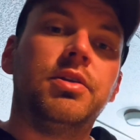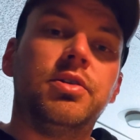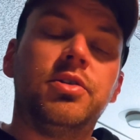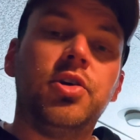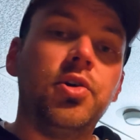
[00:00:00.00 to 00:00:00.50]

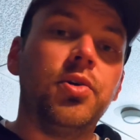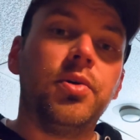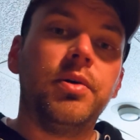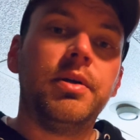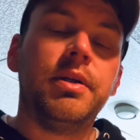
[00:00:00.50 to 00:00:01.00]

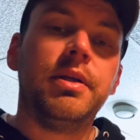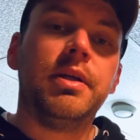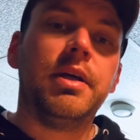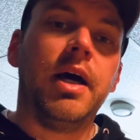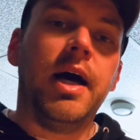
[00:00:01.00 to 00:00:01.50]
two,
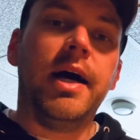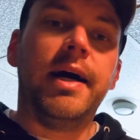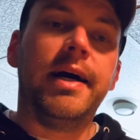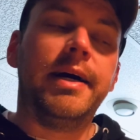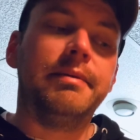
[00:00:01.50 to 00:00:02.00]

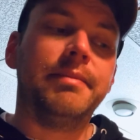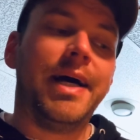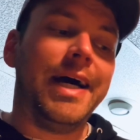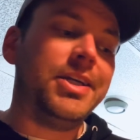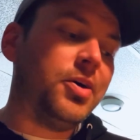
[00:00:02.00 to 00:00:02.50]

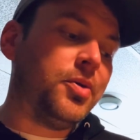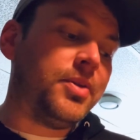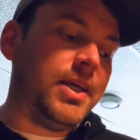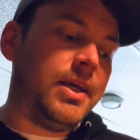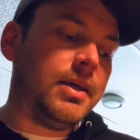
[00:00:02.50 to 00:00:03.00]
I don't
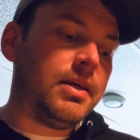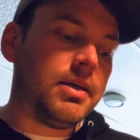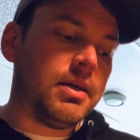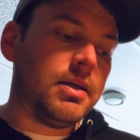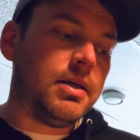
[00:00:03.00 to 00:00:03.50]
think
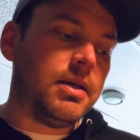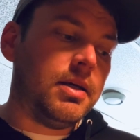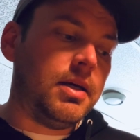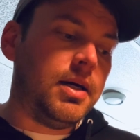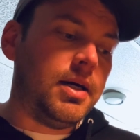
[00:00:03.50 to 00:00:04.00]

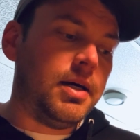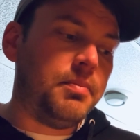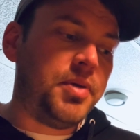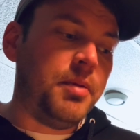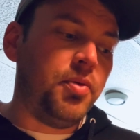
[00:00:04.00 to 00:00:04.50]

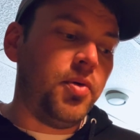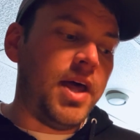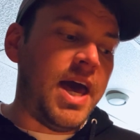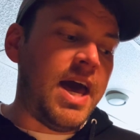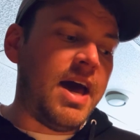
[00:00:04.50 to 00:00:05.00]
people
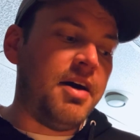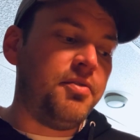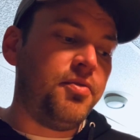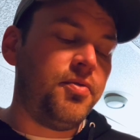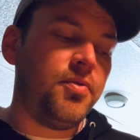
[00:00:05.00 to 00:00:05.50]

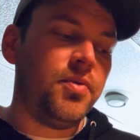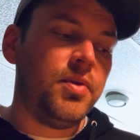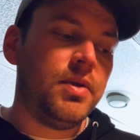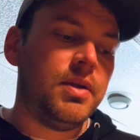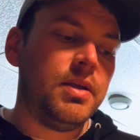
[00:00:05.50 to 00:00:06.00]
have
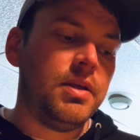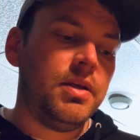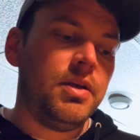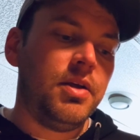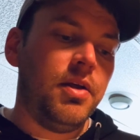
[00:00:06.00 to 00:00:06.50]

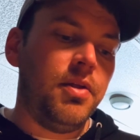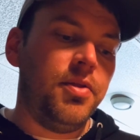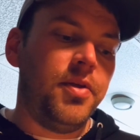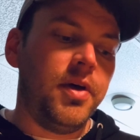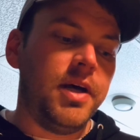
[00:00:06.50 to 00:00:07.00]

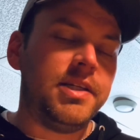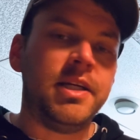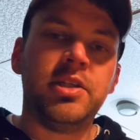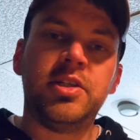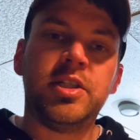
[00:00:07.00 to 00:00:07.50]
the
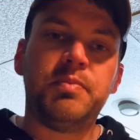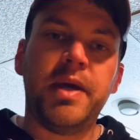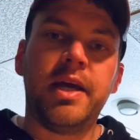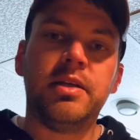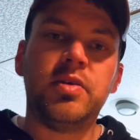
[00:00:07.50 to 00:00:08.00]
attention
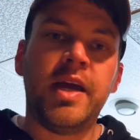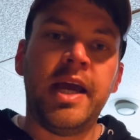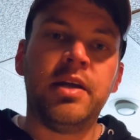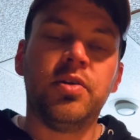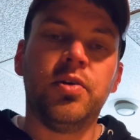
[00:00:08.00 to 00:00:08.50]
span to
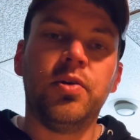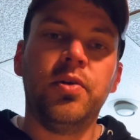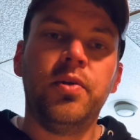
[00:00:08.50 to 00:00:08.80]
handle